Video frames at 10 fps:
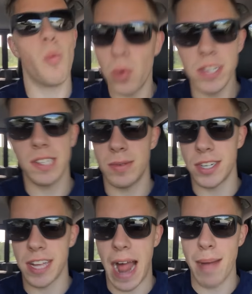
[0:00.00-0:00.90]
what is the
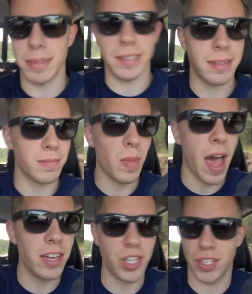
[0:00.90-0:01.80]
worst that happens?
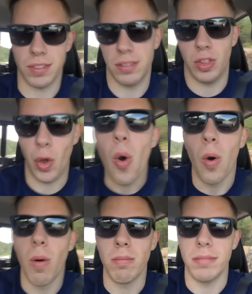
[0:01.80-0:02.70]
I just go
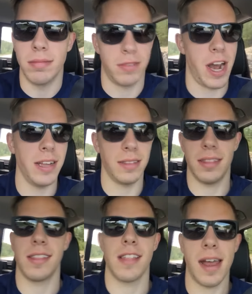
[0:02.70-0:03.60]
home, right?
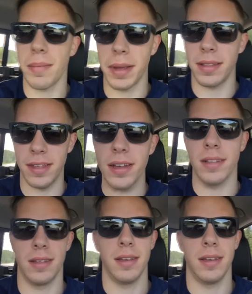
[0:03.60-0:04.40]
Not a big deal.